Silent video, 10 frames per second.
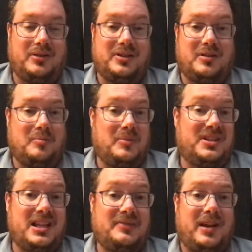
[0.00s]

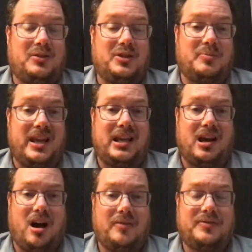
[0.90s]
mistakes founders make
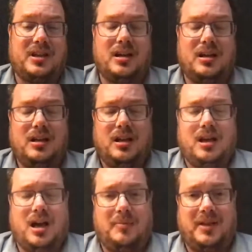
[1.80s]
after
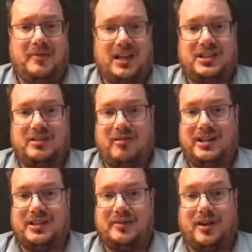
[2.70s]
they've actually
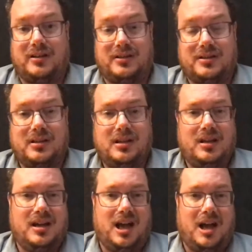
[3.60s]
raised the funds.
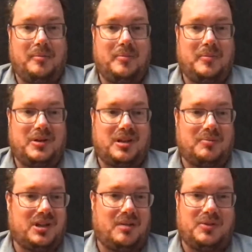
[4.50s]

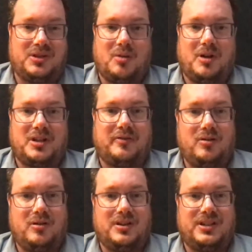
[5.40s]
Sometimes so much
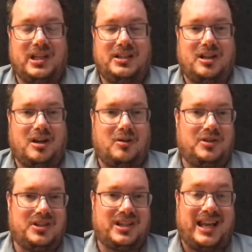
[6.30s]
focus is done on
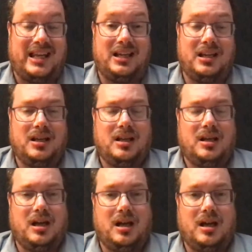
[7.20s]
just getting
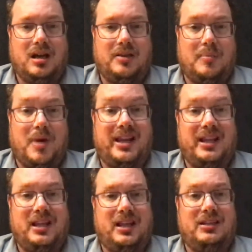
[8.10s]
the
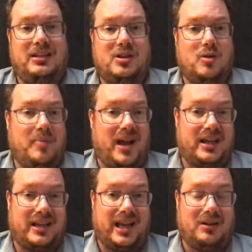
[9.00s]
money into your bank
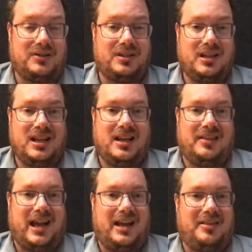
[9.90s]
account
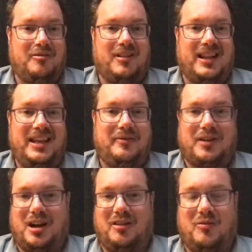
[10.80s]
that the relief
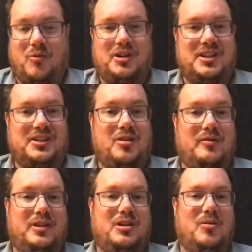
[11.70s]
kind of washes
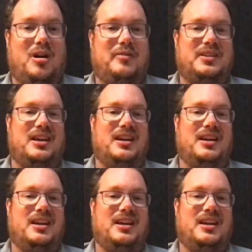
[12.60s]
over you after